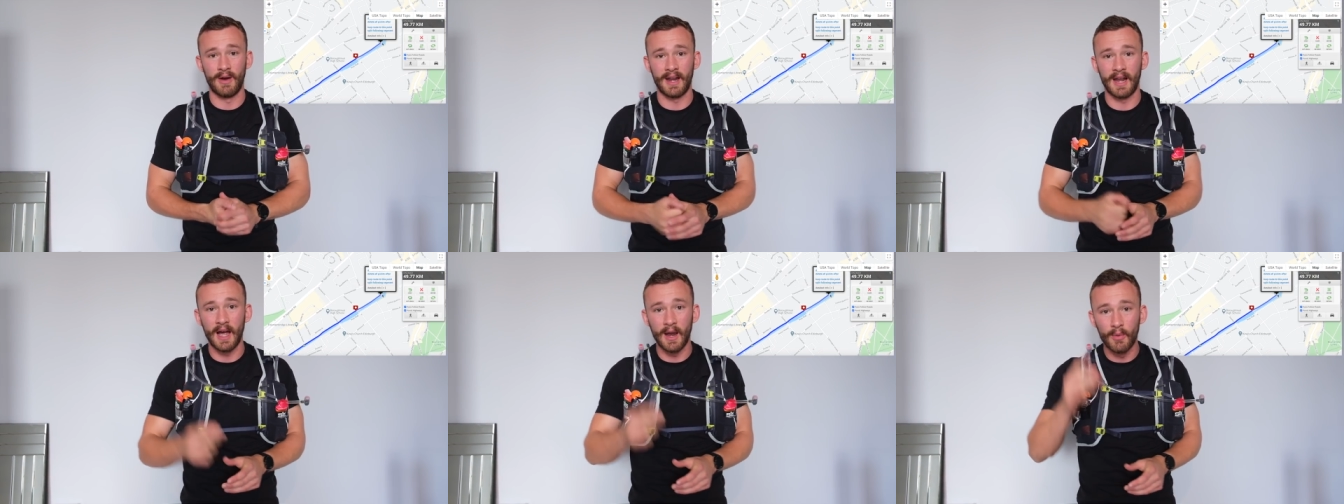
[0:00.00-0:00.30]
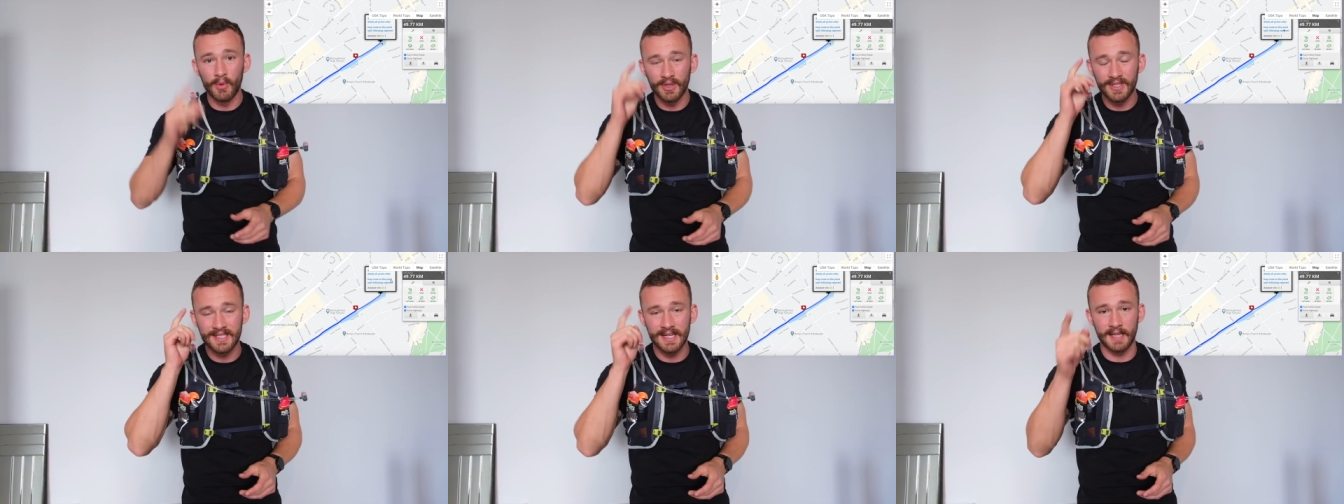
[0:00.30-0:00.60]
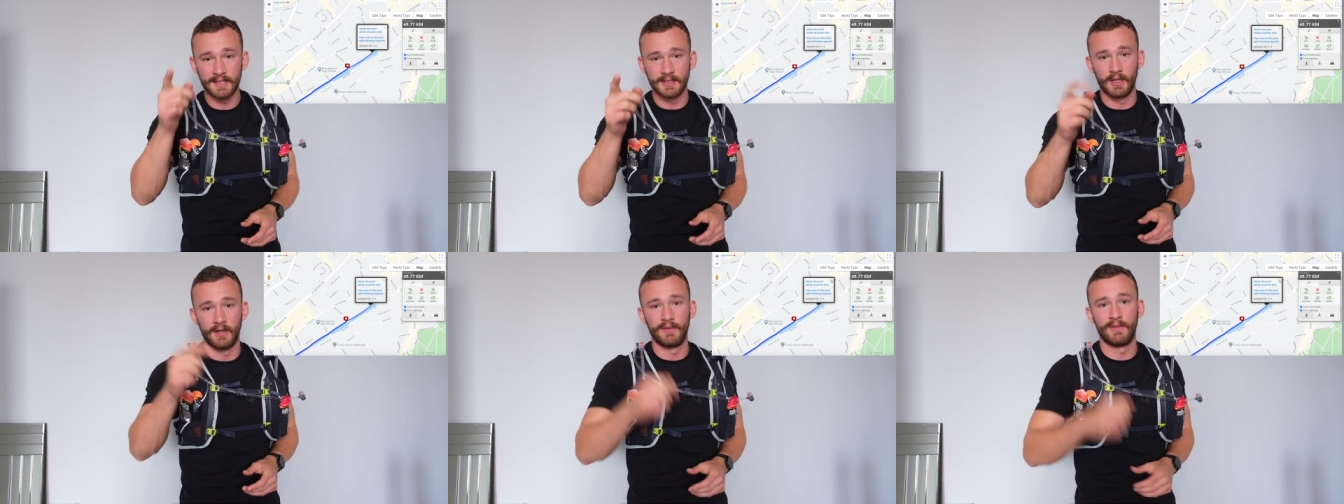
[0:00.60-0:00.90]
and I will
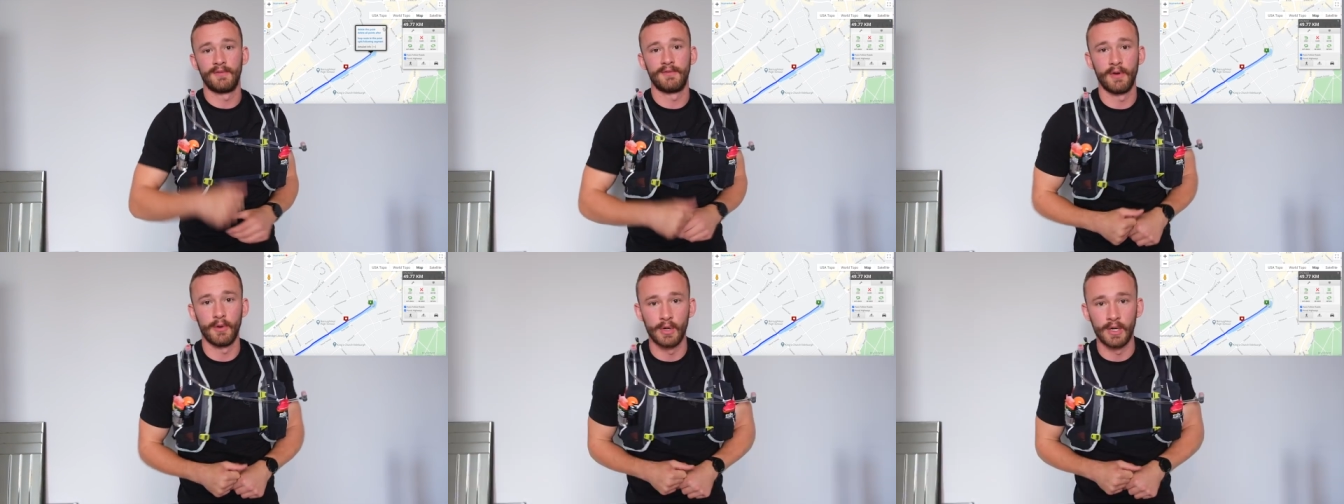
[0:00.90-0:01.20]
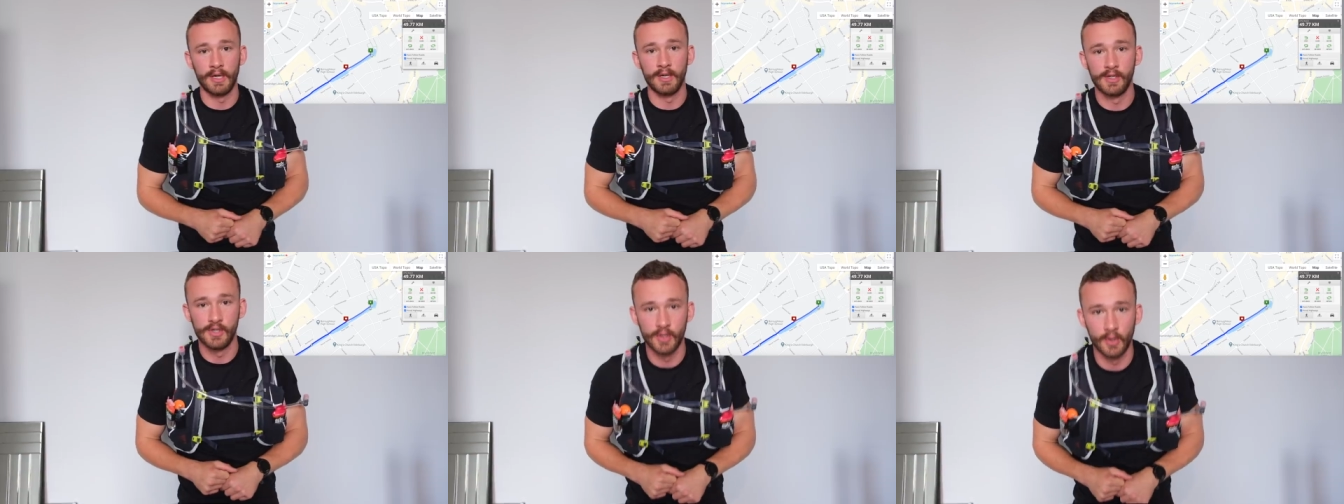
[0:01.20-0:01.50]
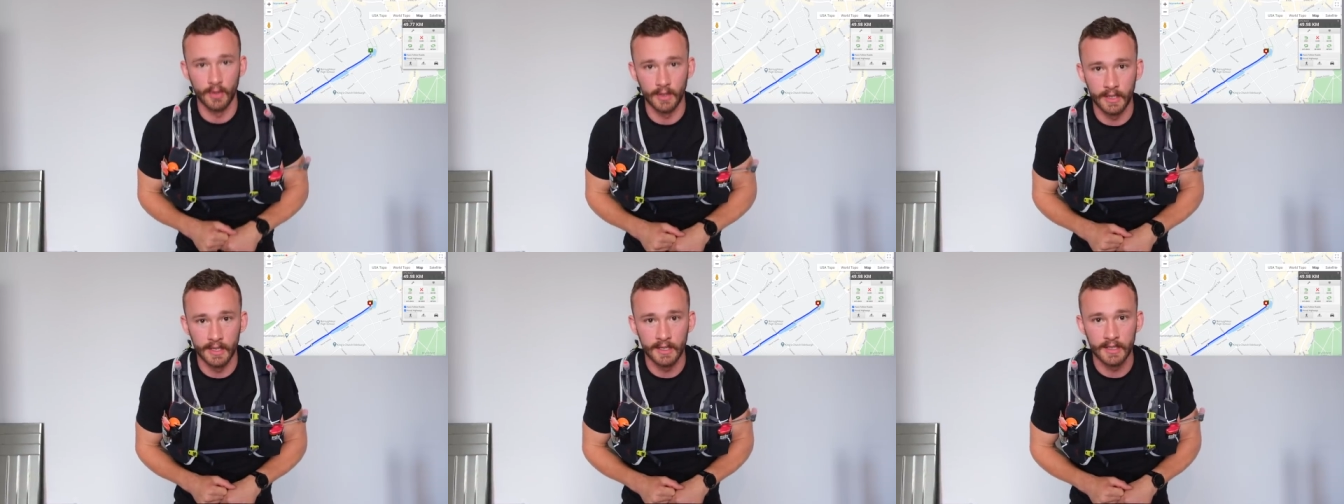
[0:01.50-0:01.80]
set off very
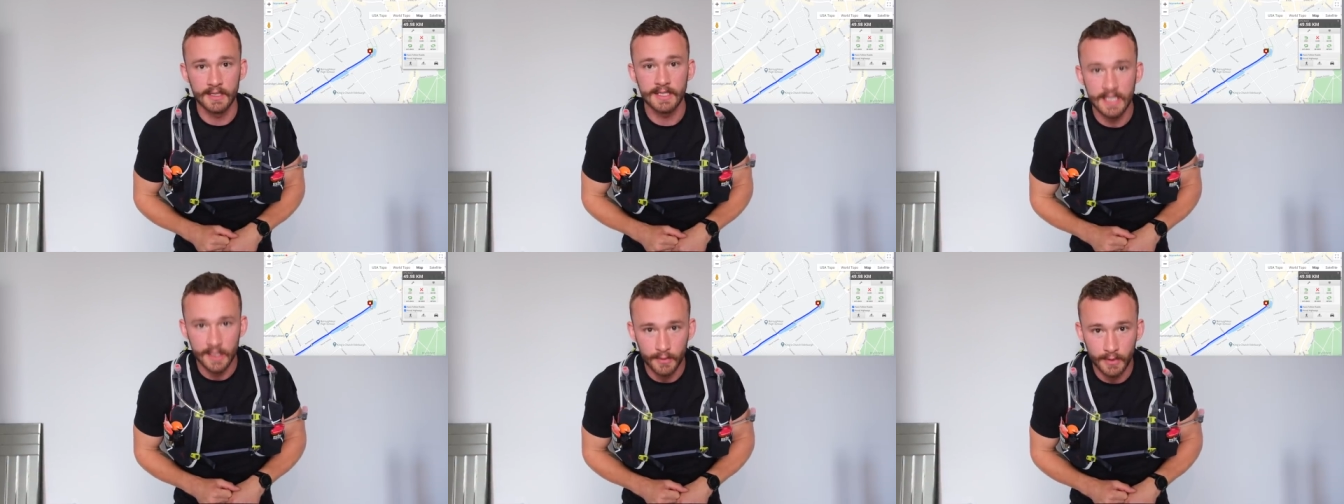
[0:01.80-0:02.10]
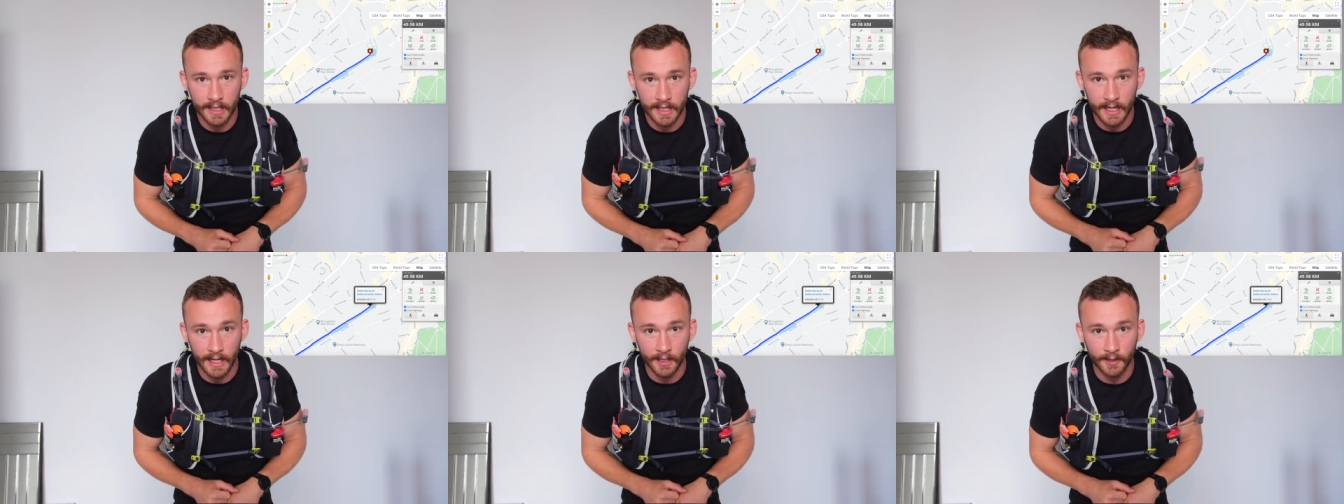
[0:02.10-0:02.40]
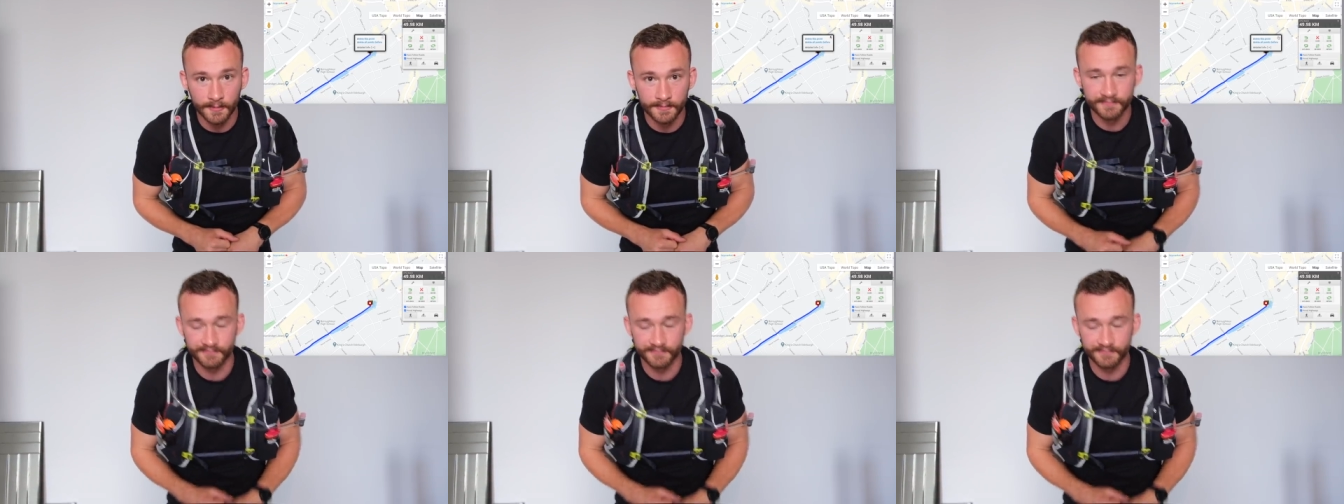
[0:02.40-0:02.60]
shortly. See you at the canal.